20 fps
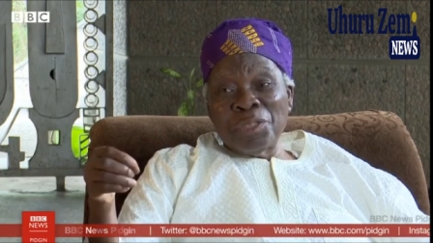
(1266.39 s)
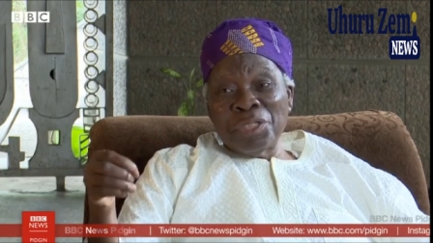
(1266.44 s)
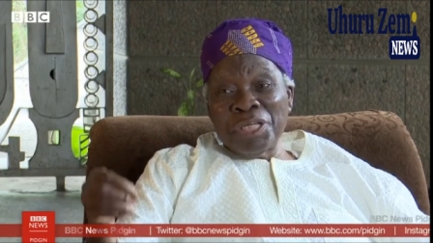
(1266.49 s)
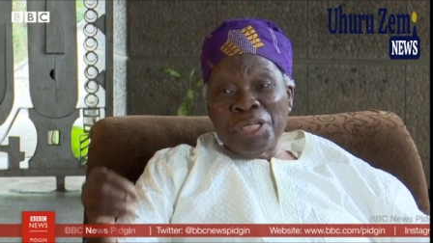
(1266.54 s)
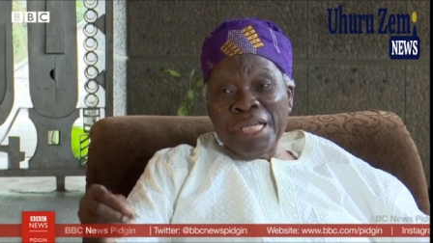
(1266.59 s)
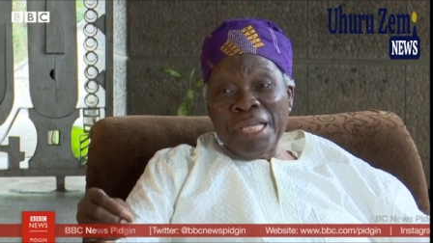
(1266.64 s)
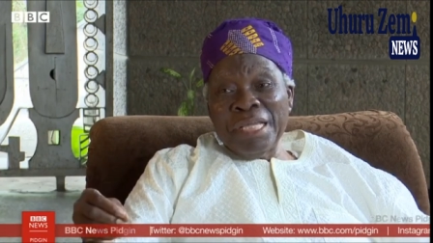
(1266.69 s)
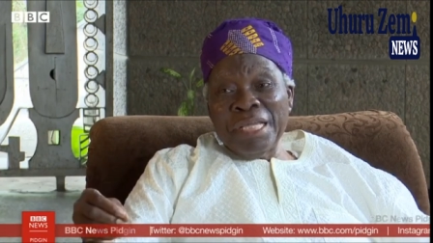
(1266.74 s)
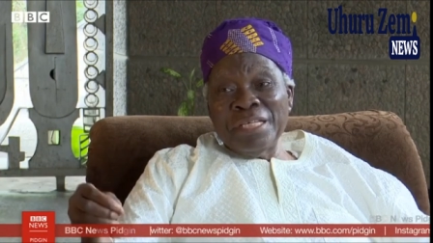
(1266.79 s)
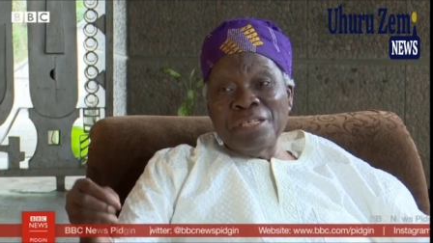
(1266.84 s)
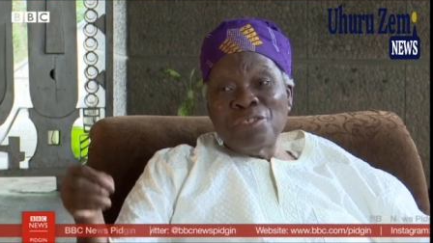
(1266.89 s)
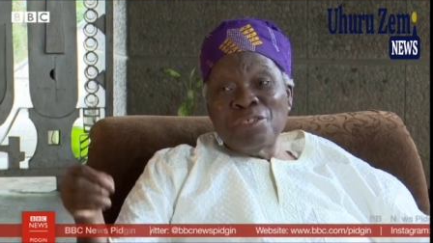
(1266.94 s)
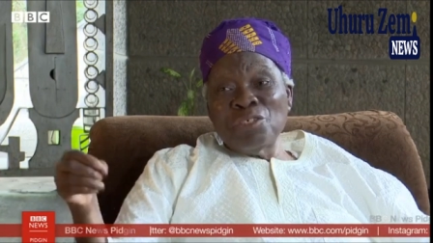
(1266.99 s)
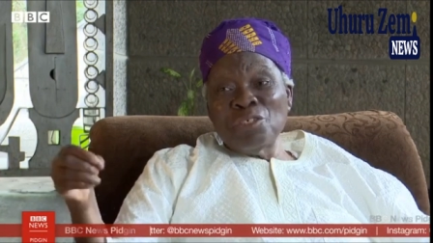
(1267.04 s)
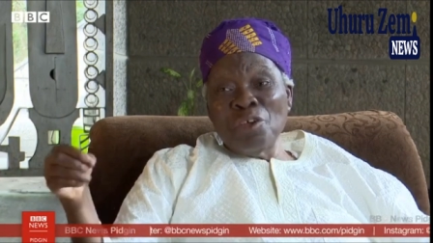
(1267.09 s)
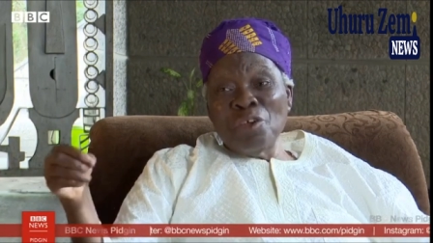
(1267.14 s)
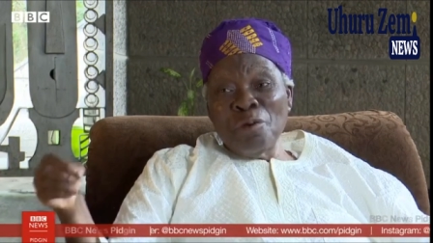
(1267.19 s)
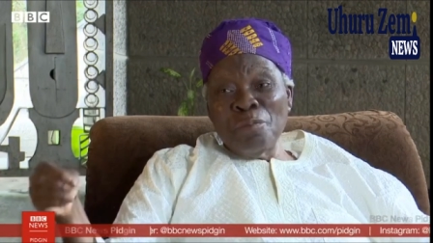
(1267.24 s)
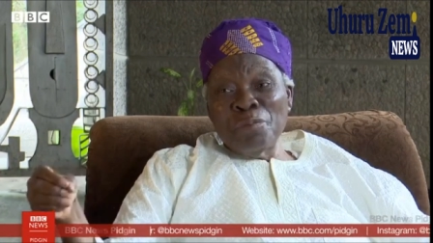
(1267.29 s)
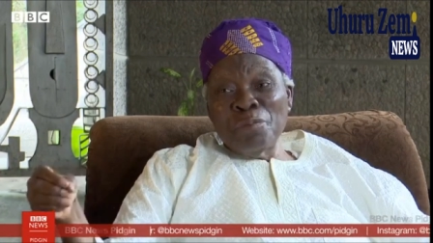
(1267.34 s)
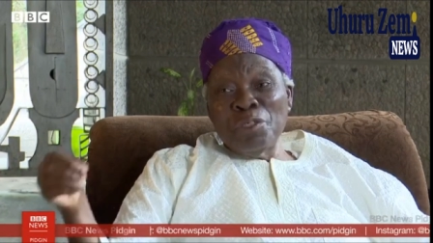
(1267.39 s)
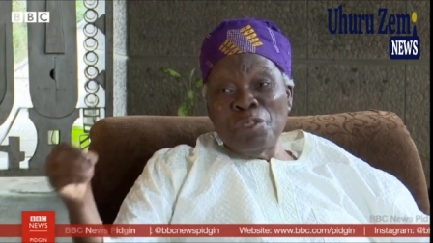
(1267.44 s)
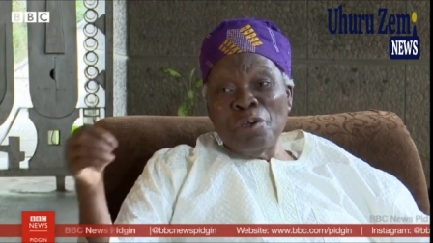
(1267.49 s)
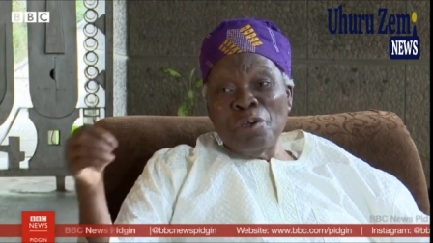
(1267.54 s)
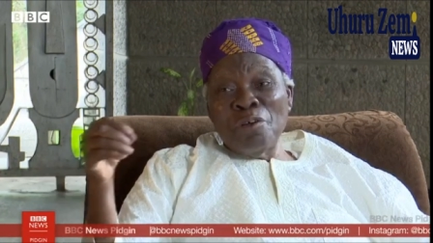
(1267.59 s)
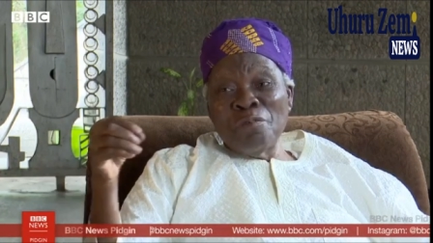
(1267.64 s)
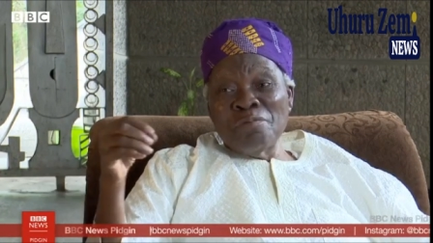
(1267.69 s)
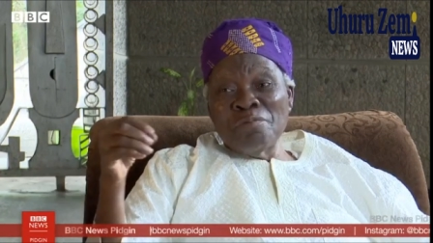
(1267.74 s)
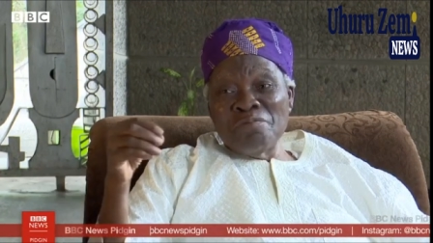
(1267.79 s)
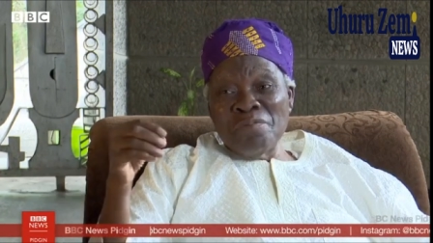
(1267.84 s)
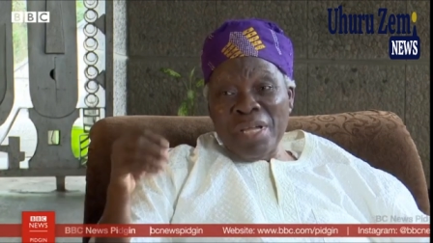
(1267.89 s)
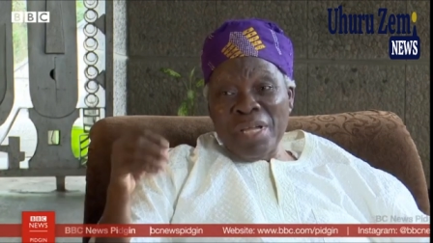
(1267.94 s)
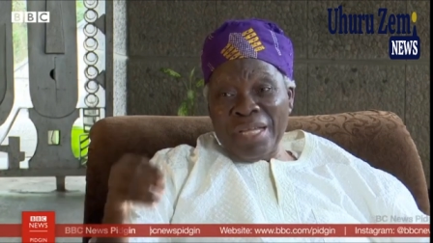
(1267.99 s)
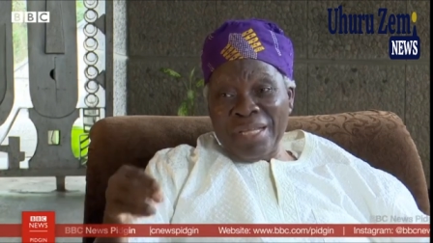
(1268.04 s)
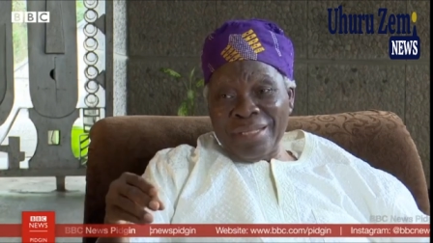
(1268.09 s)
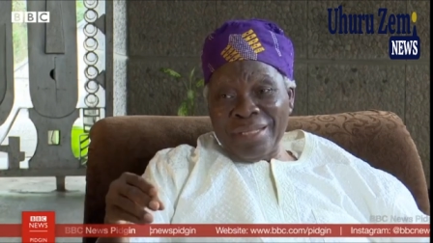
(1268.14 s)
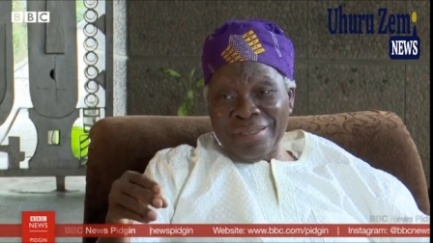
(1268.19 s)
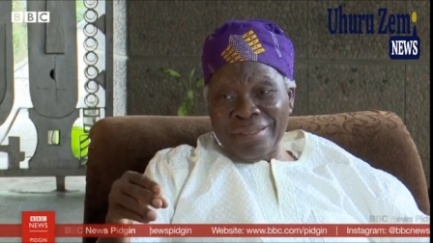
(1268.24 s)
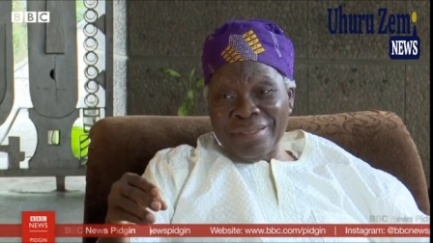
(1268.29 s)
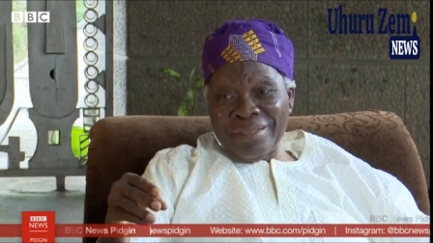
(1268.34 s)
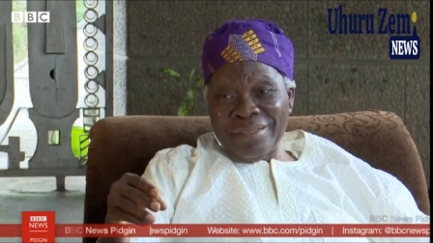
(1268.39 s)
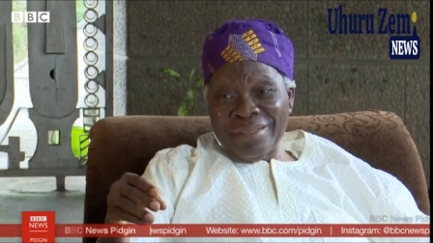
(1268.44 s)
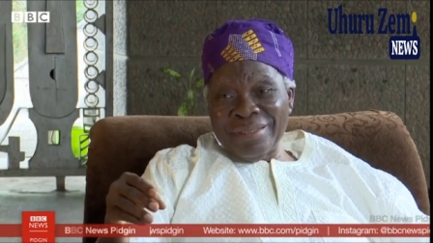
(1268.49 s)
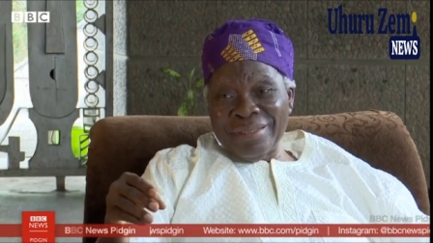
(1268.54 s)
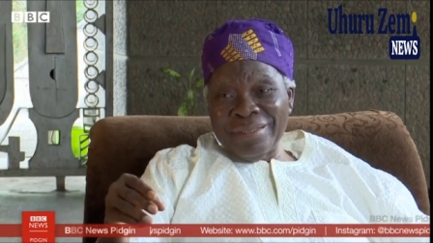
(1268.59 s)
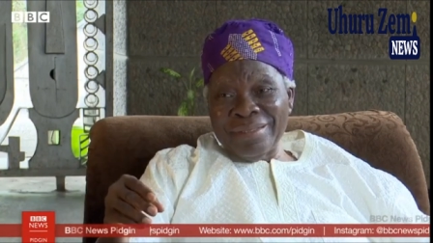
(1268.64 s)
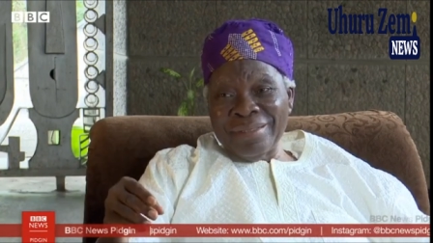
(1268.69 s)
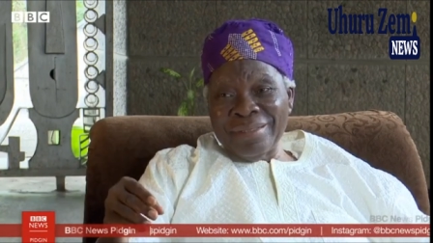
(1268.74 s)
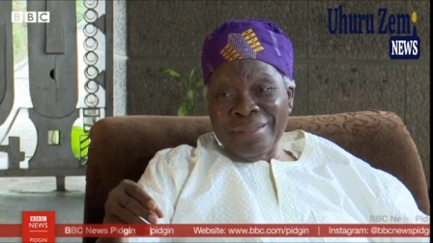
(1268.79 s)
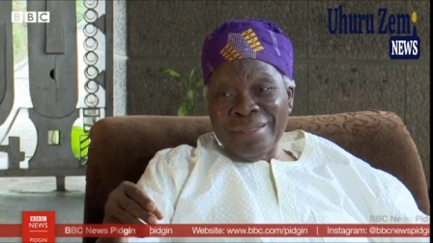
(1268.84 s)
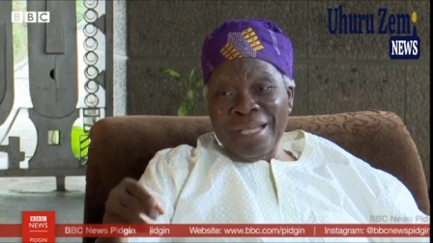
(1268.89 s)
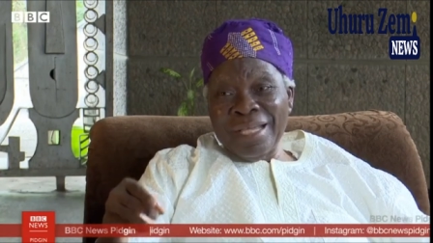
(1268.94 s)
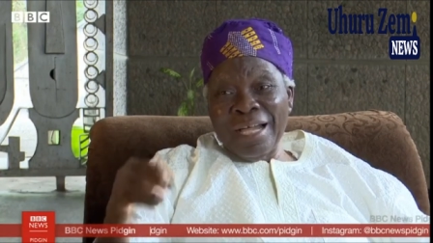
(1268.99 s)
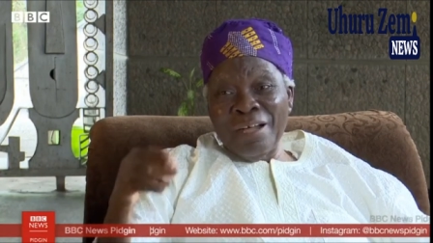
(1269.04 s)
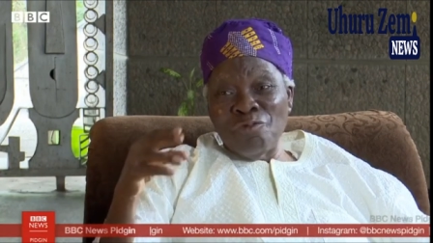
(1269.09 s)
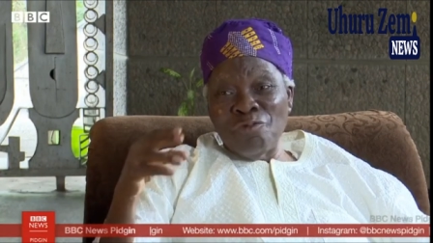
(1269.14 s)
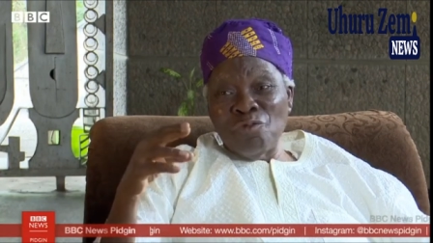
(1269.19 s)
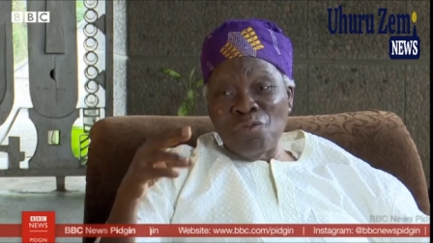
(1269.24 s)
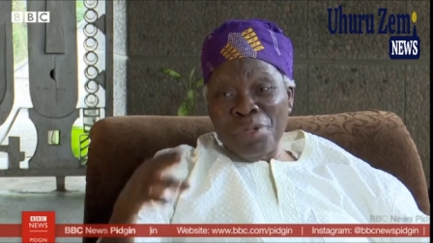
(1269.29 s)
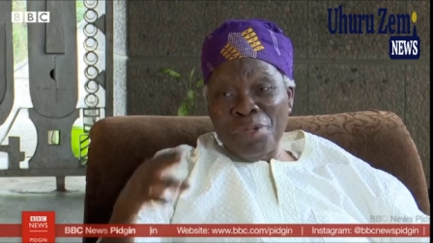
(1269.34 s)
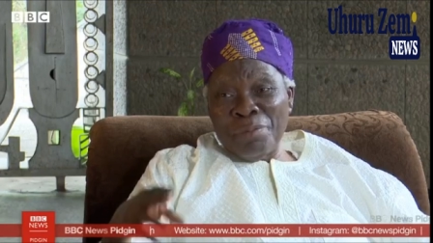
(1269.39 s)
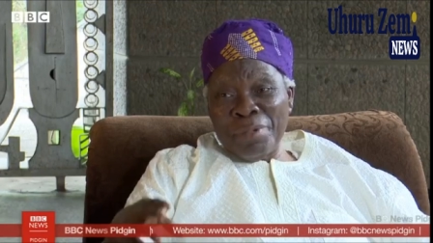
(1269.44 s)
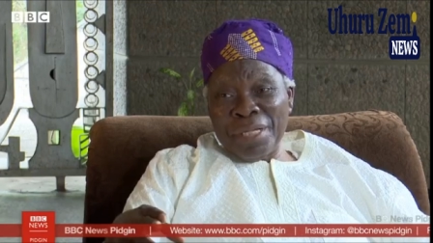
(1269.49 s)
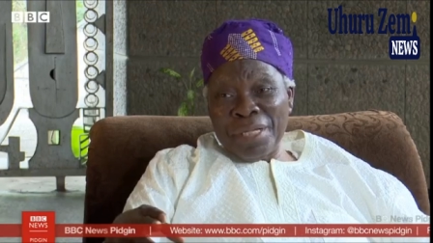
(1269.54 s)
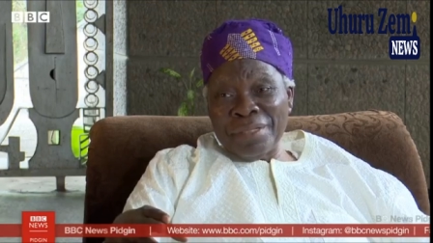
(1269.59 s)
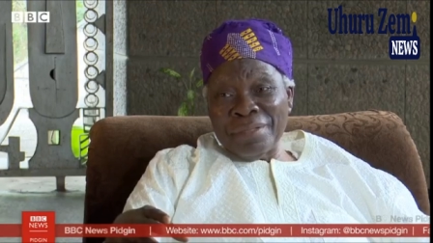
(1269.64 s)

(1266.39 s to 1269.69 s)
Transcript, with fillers: train some young men and women.